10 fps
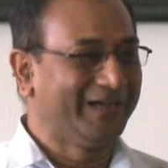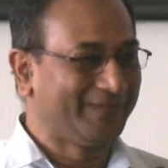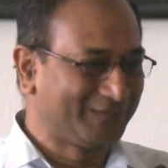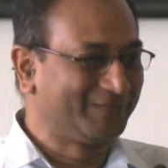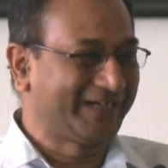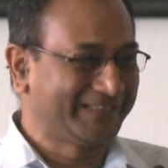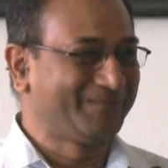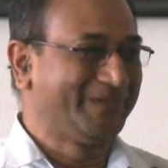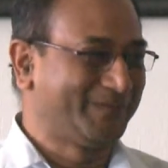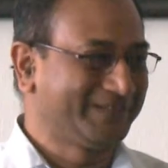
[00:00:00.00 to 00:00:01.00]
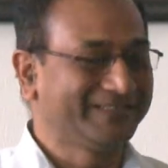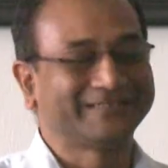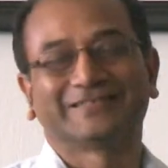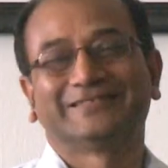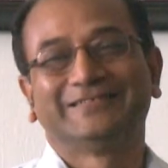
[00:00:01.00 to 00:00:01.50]
I'll look at the paper
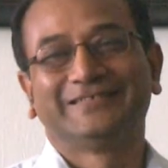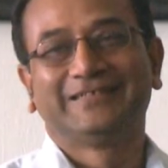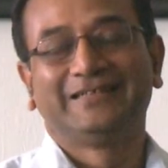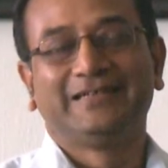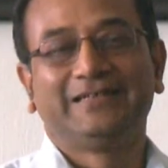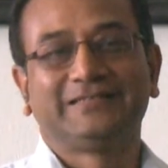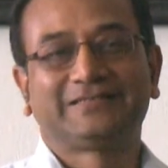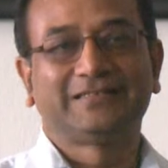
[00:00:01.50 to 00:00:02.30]
later. He